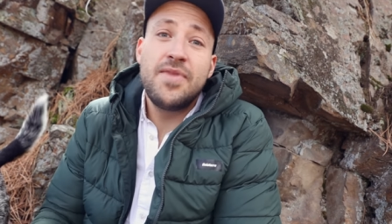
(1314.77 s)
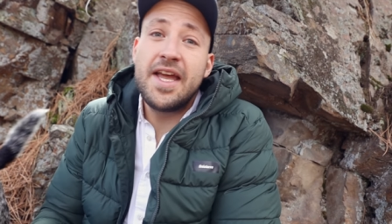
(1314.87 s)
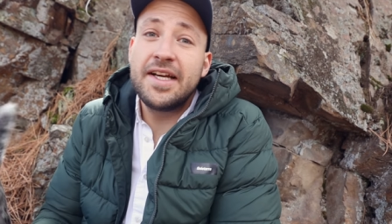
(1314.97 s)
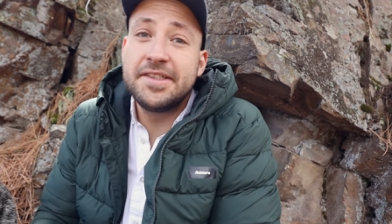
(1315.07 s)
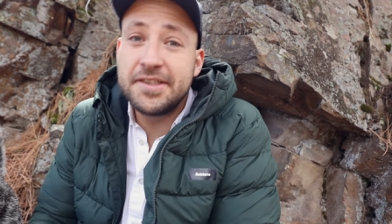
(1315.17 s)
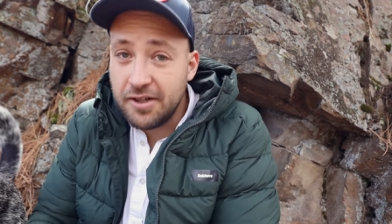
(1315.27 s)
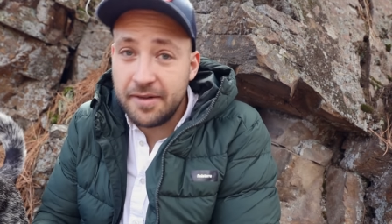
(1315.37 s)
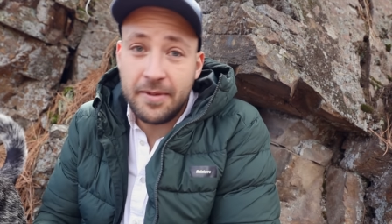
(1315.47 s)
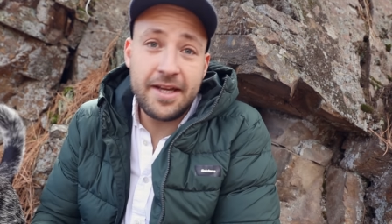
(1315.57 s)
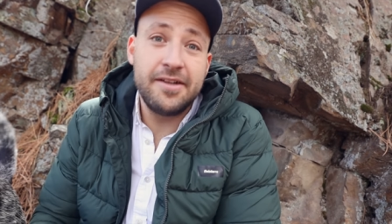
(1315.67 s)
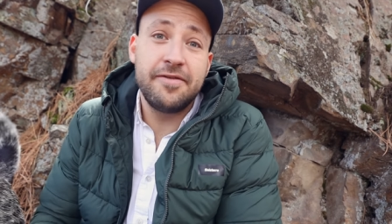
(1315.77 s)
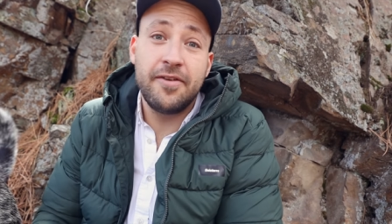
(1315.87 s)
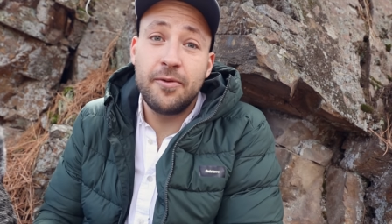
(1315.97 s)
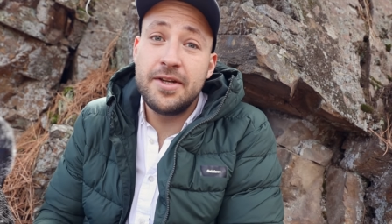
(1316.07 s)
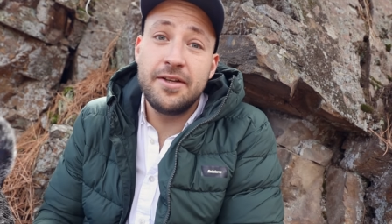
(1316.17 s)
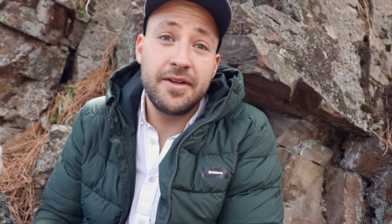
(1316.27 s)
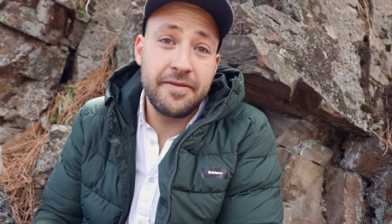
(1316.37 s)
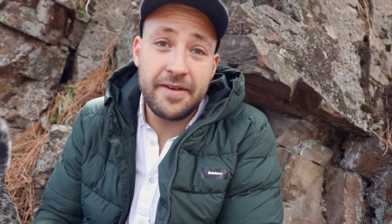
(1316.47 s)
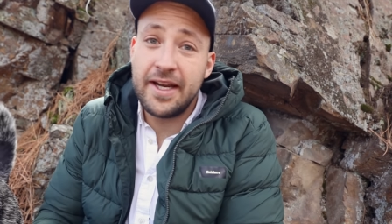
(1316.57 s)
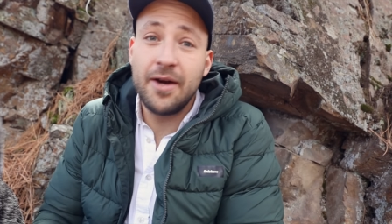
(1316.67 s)
extremely useful when doing
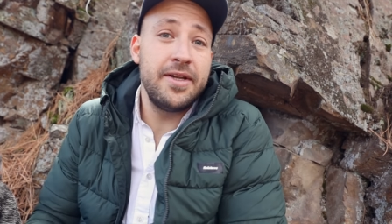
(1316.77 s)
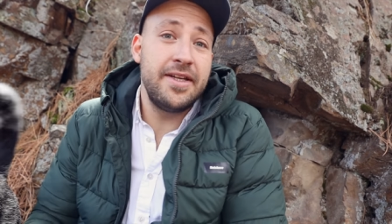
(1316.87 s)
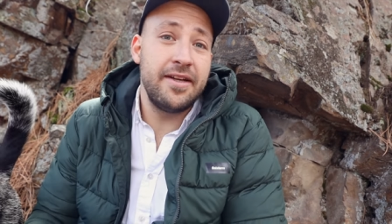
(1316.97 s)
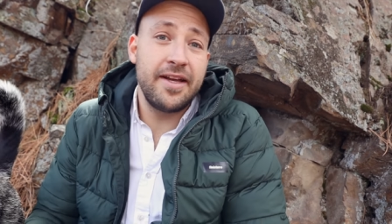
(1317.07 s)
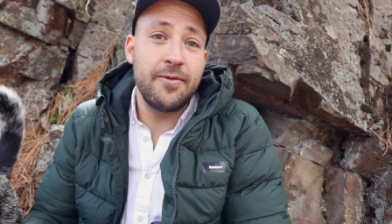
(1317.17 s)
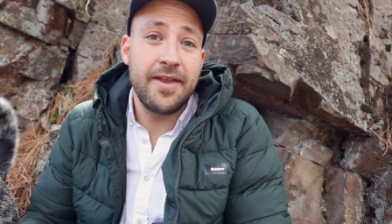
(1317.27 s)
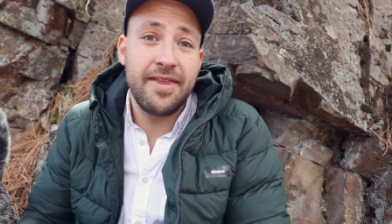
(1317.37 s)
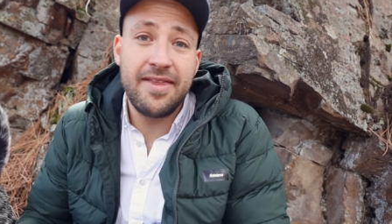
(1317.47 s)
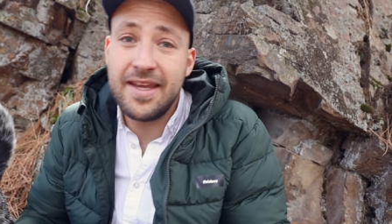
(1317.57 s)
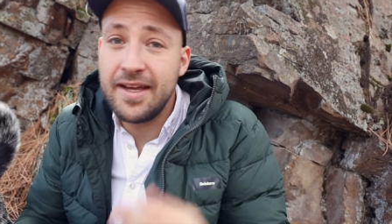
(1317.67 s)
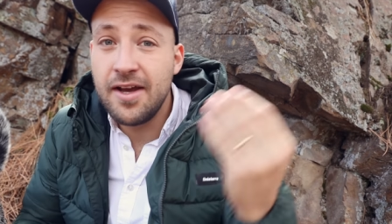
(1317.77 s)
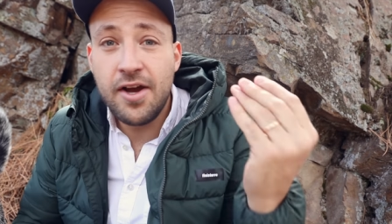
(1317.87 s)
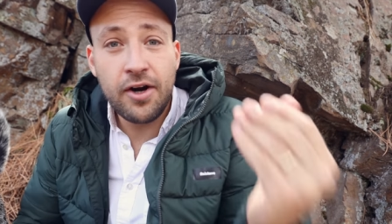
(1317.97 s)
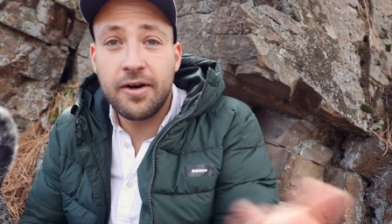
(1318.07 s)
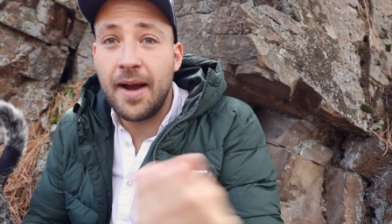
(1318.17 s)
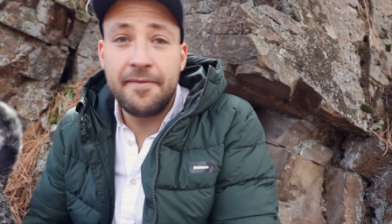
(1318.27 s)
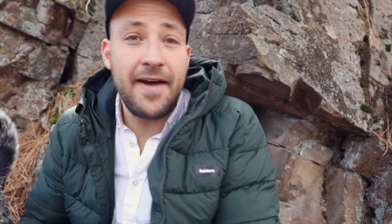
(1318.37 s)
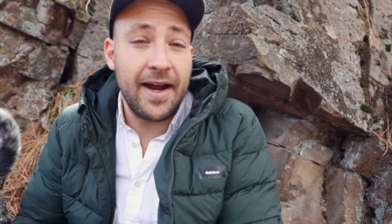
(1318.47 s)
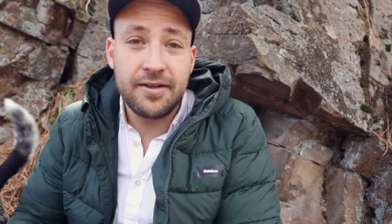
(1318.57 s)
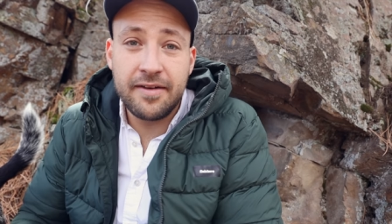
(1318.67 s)
video and dealing with the crop
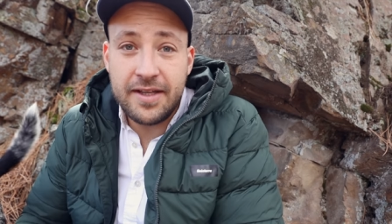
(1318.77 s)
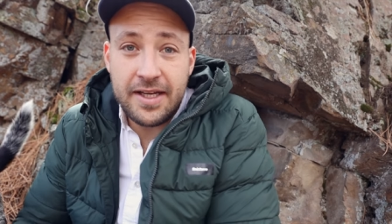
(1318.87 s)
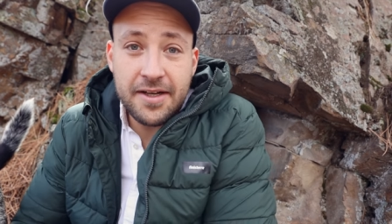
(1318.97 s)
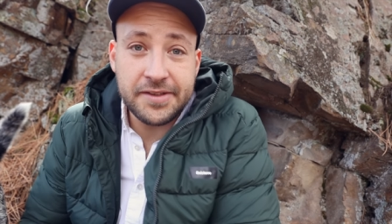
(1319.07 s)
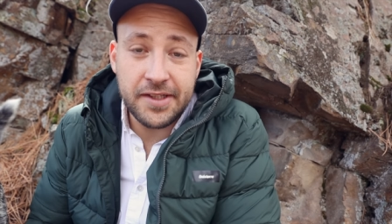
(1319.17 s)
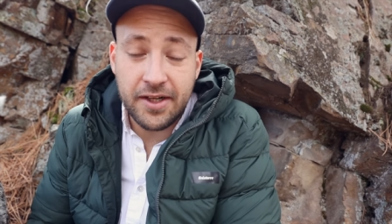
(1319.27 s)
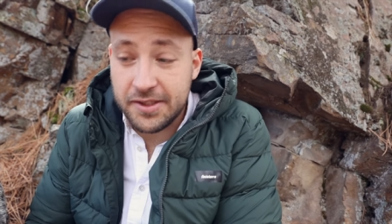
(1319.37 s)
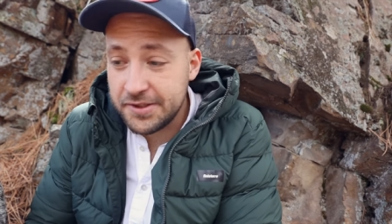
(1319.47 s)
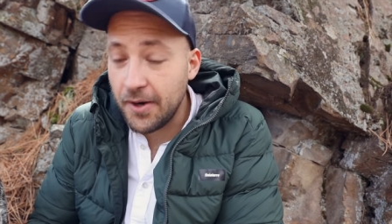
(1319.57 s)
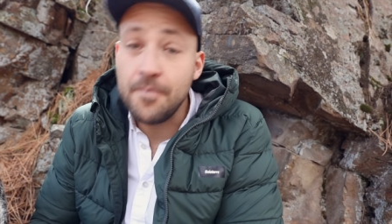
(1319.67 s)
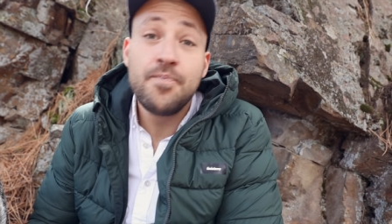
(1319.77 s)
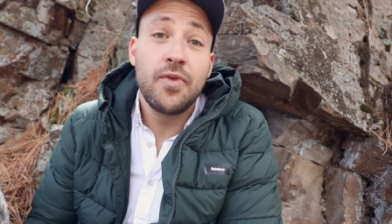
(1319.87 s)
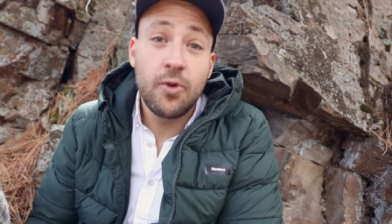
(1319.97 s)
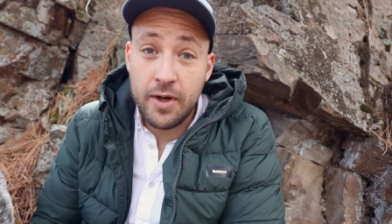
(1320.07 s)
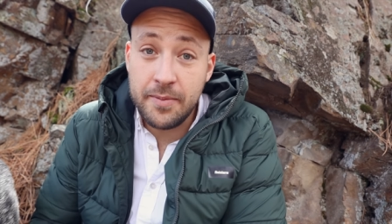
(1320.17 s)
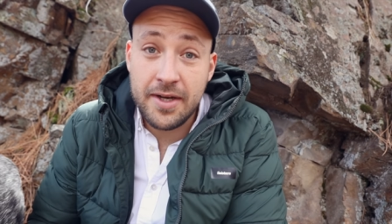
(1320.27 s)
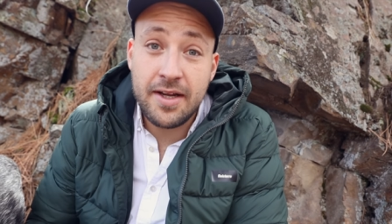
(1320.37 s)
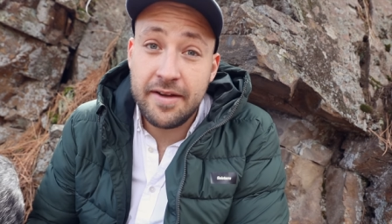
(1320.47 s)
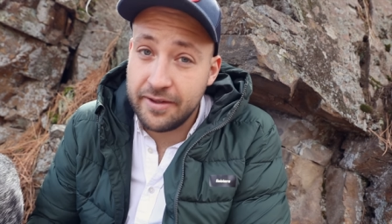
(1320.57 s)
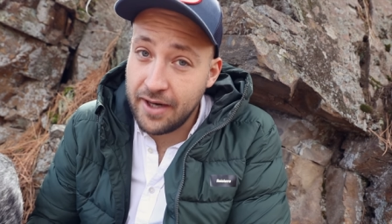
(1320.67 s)
factor of the EOS R. So Quinman,
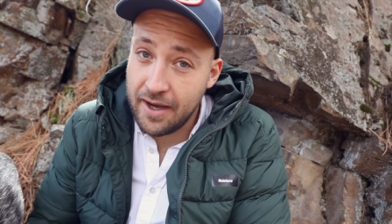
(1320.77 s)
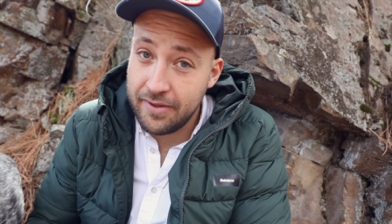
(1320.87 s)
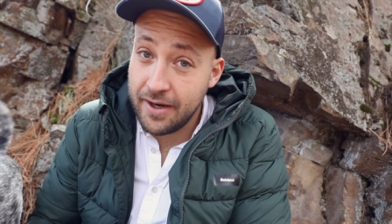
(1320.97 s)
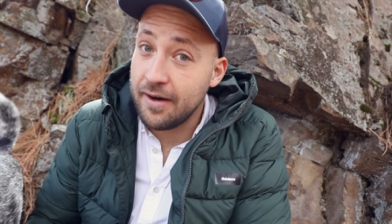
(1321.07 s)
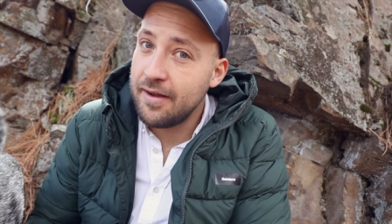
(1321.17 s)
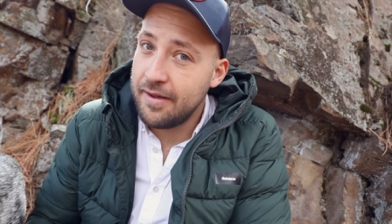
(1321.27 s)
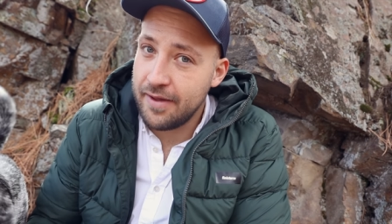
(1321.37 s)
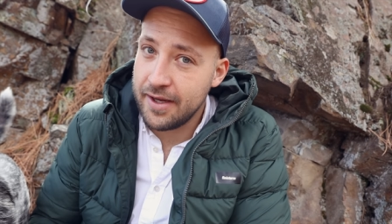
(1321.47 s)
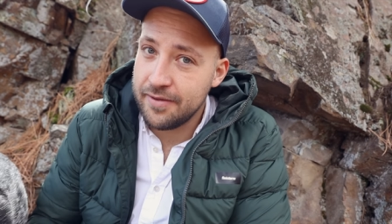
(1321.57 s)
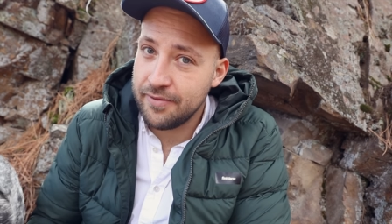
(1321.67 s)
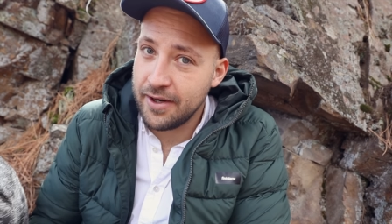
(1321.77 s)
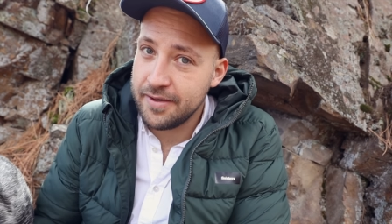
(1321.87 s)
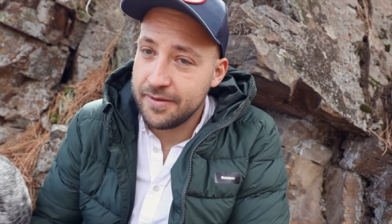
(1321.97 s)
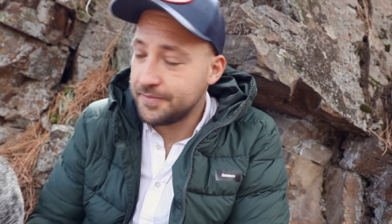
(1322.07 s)
if you're out there, thank you, friend.